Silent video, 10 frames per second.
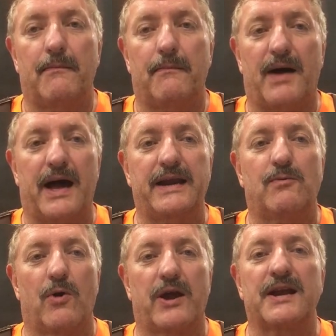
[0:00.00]
body
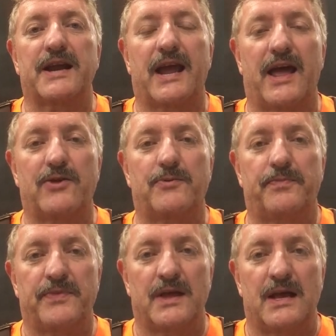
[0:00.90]
working together.
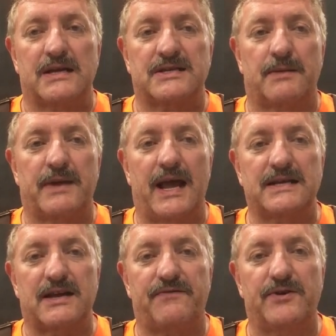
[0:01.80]
Some
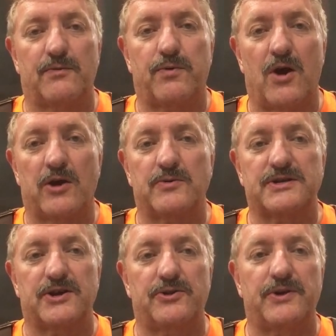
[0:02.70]
days I feel progress, other